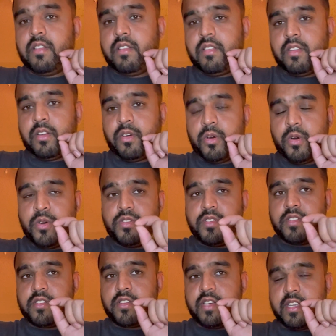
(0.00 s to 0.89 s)
The rose
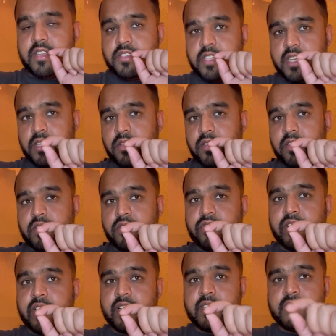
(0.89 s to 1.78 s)
is going to stick to this
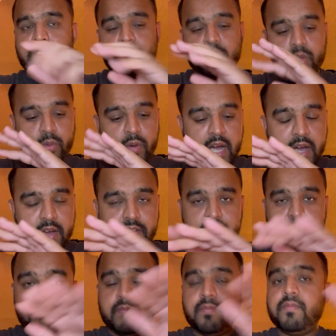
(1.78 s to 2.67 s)
fragrance
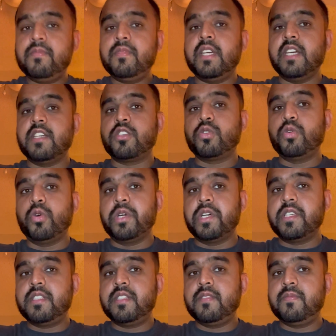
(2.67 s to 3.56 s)
throughout its
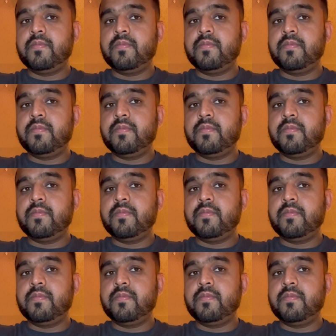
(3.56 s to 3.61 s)
course,